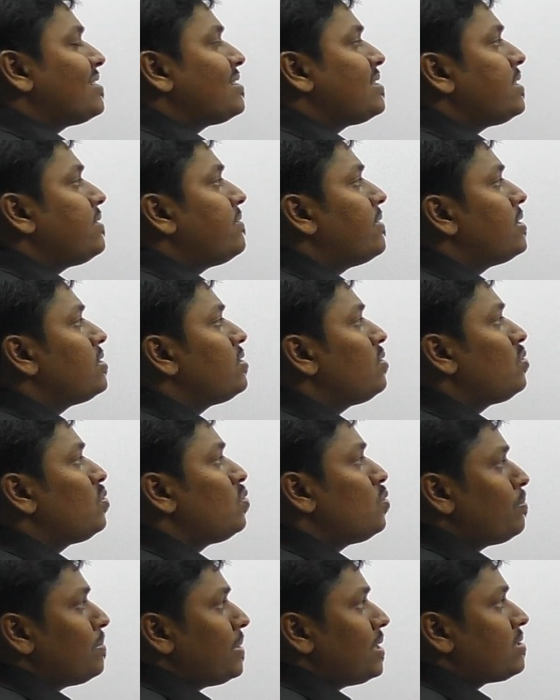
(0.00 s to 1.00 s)
is equal to
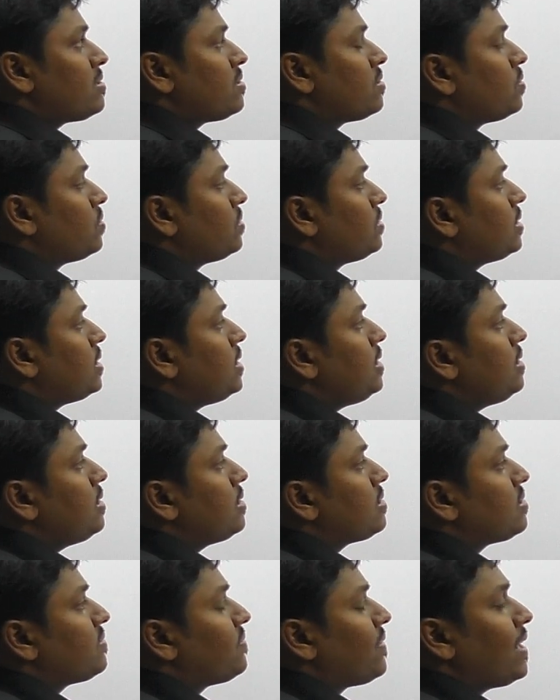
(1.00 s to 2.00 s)
2 plus root 3,
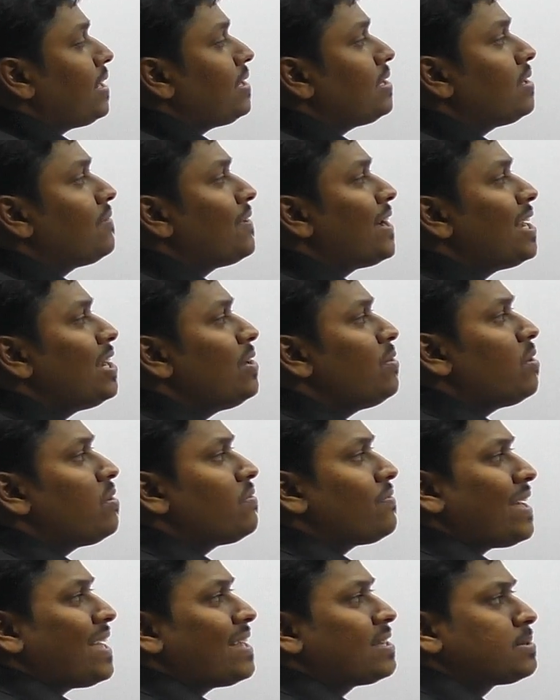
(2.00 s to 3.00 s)
so find the value
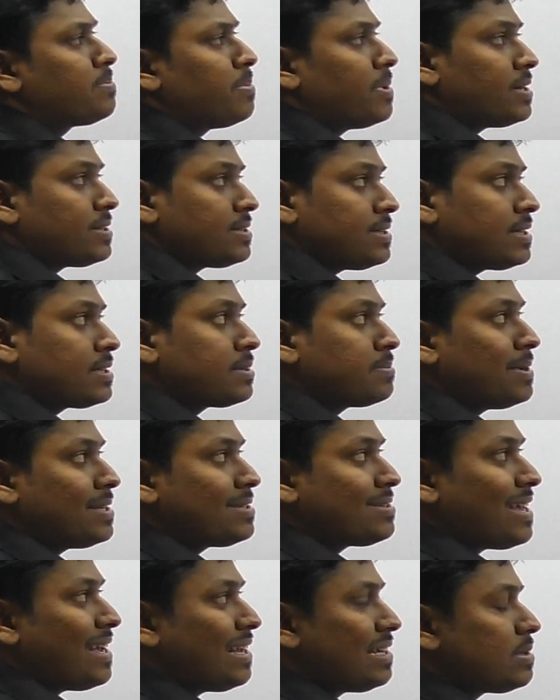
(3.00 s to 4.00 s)
of x power 6
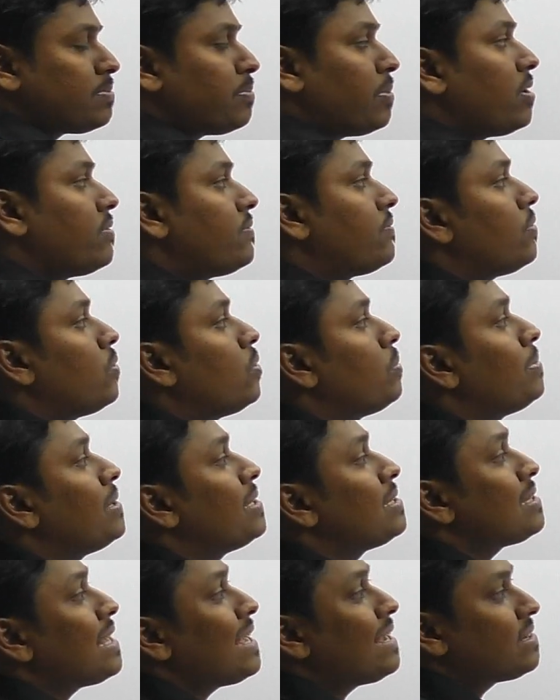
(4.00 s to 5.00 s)
plus x power 4
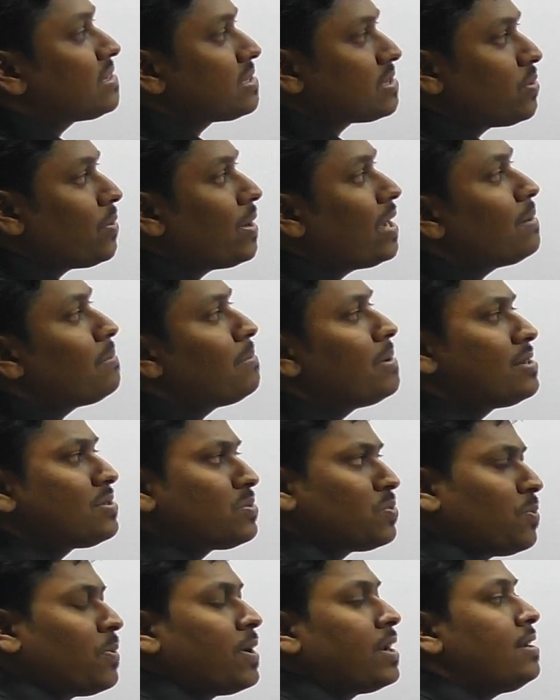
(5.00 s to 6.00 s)
plus x square
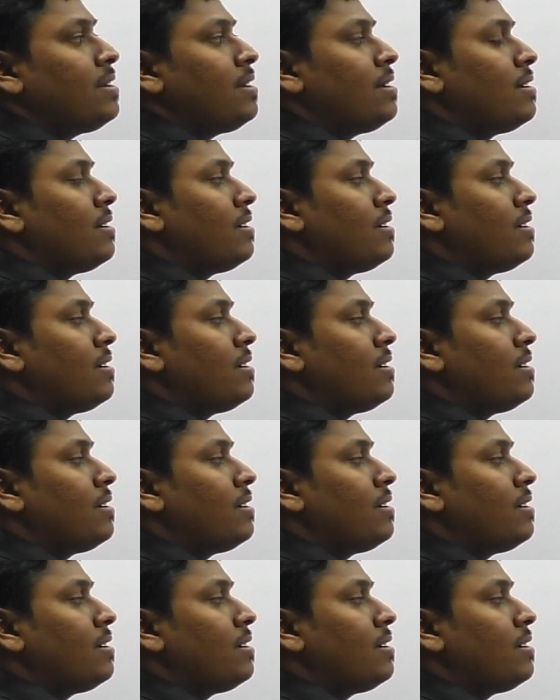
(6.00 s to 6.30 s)
plus 1